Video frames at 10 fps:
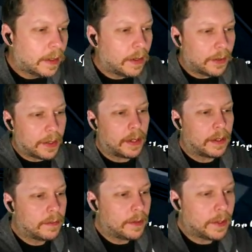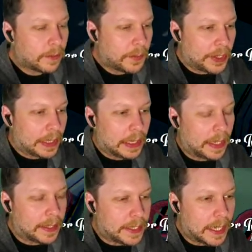Okay, you guys are probably
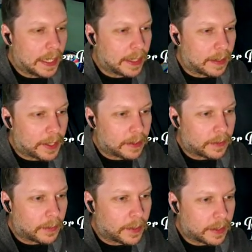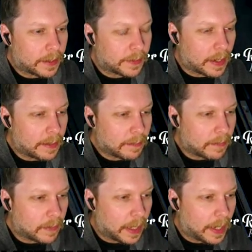yelling at me at this point, because
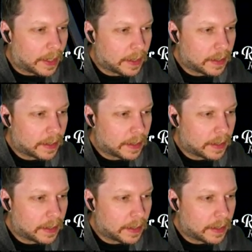I'm like...